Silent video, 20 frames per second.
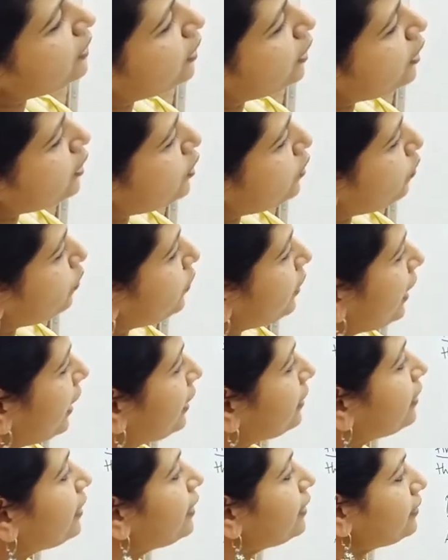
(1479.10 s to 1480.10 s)
these two,
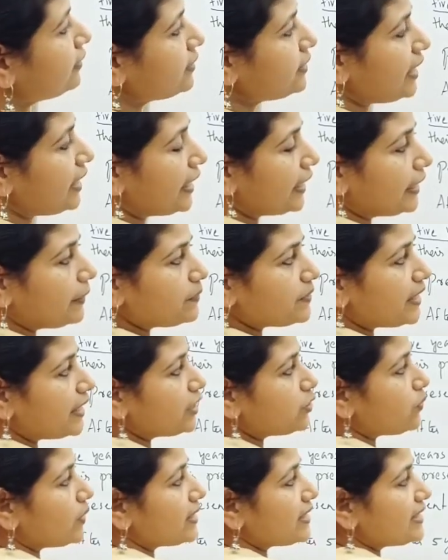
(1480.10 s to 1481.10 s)
that the Jacob's
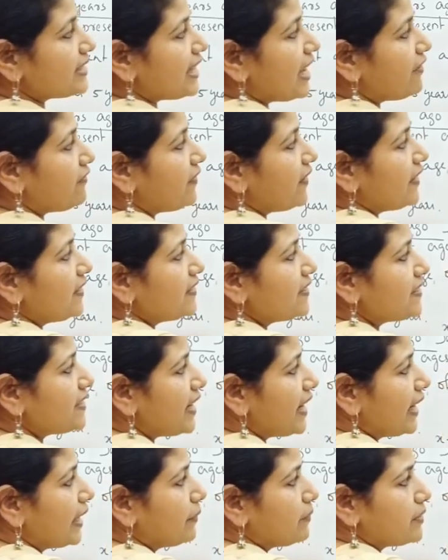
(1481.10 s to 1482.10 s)
age was 7
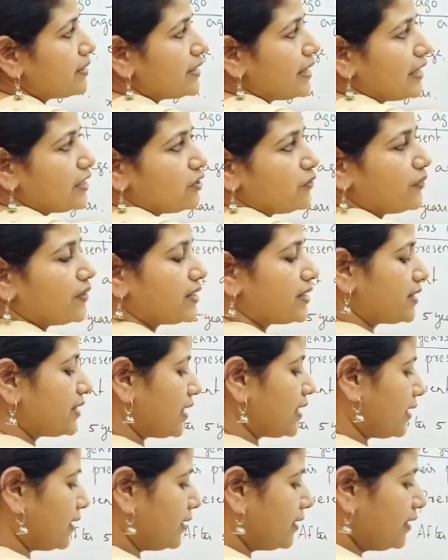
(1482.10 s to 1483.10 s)
times that of his
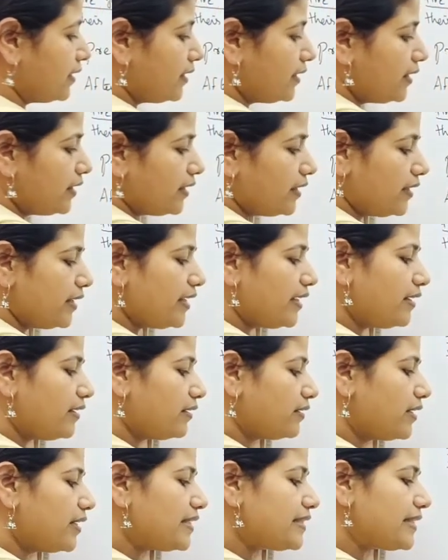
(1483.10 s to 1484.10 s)
son.
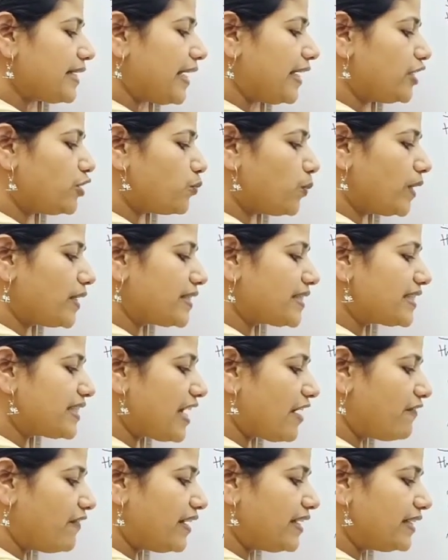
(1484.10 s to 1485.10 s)
His age was
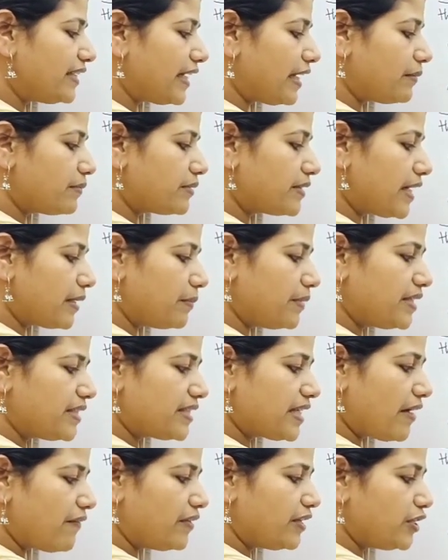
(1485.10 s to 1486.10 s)
7 times, that means
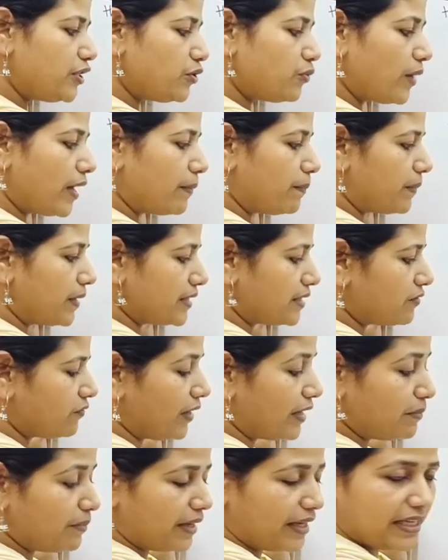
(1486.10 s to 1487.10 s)
7 into y plus
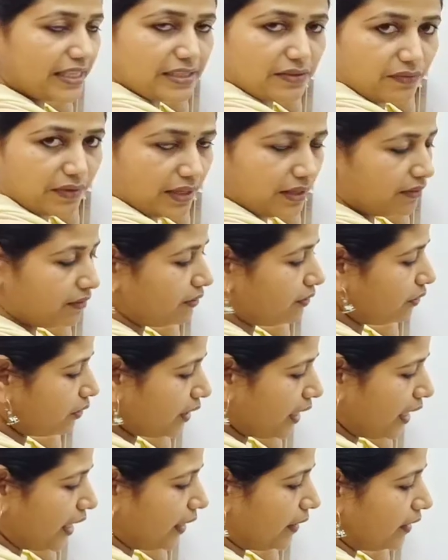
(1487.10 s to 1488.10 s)
y minus 5.
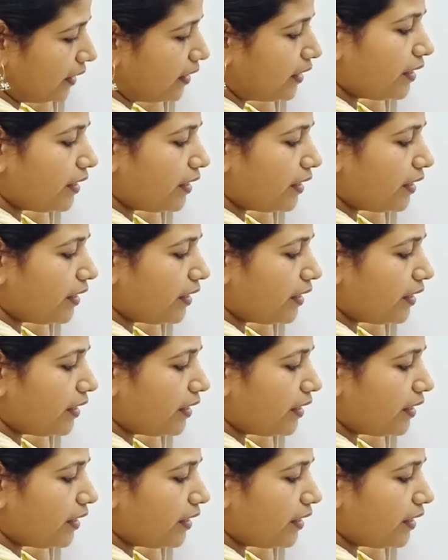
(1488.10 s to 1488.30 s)
Okay.